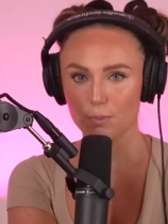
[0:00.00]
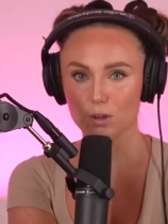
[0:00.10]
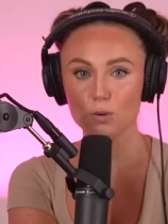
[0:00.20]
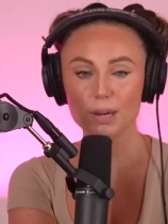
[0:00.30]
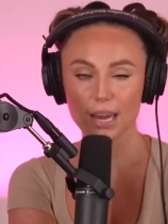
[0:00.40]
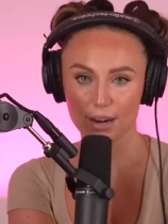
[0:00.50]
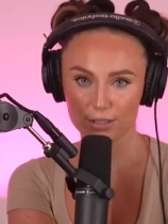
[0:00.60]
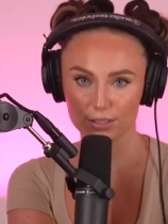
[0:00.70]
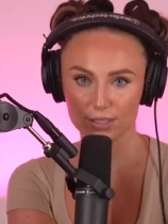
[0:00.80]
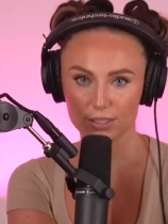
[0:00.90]
pubic
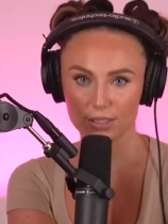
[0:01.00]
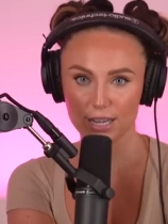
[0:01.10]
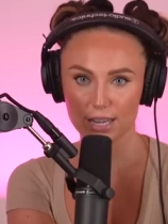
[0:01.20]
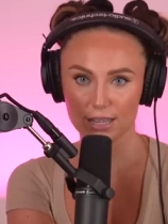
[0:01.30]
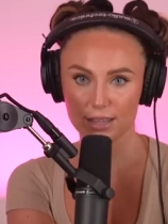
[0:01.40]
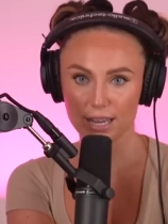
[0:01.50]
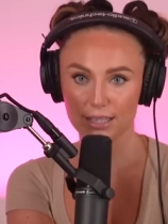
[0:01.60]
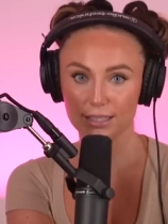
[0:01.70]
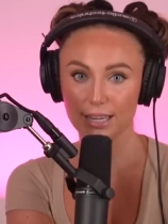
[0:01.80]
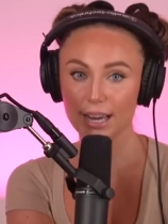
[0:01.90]
hairs that
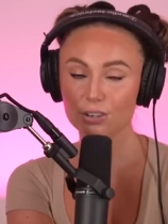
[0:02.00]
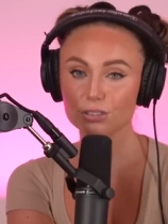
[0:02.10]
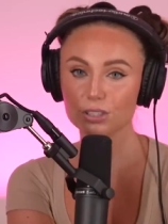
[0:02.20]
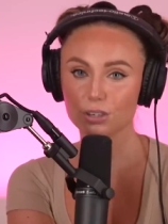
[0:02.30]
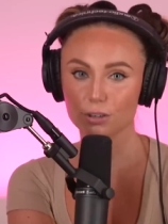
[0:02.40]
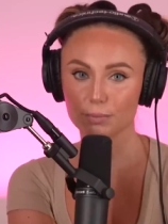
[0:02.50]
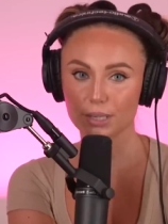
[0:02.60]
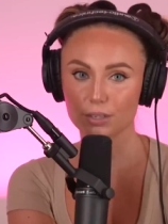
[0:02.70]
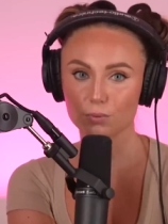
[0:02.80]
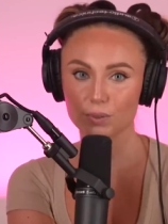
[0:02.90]
they'd later
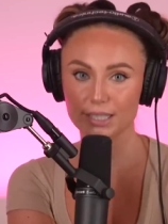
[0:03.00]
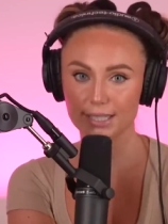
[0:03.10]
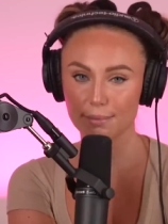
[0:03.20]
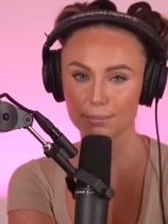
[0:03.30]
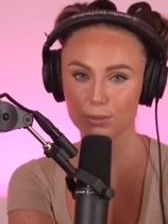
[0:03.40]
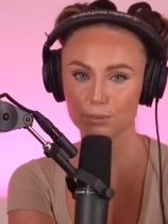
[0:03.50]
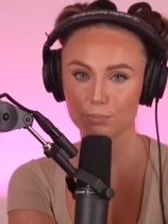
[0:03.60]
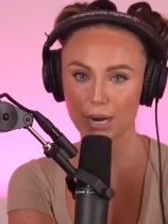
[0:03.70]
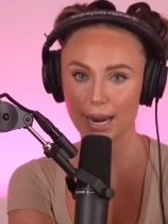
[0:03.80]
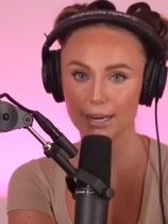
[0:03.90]
determine resembled
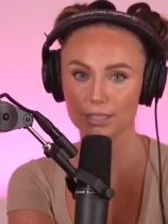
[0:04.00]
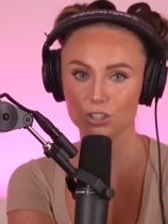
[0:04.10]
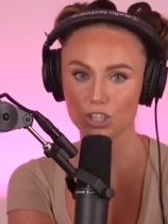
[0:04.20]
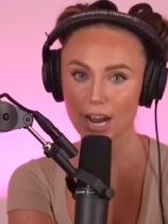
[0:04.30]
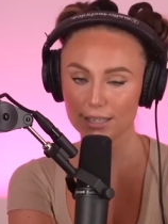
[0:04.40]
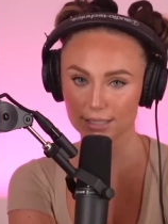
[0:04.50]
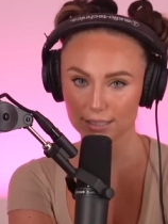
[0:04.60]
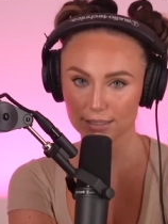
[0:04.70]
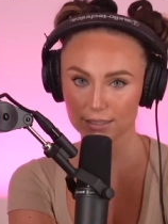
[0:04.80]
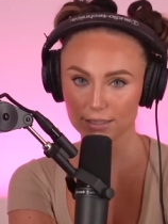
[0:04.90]
Brad
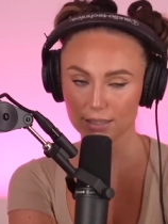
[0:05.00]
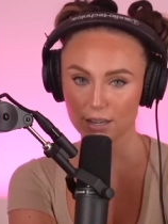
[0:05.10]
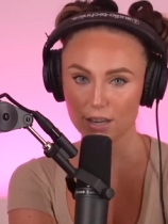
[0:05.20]
Jackson's.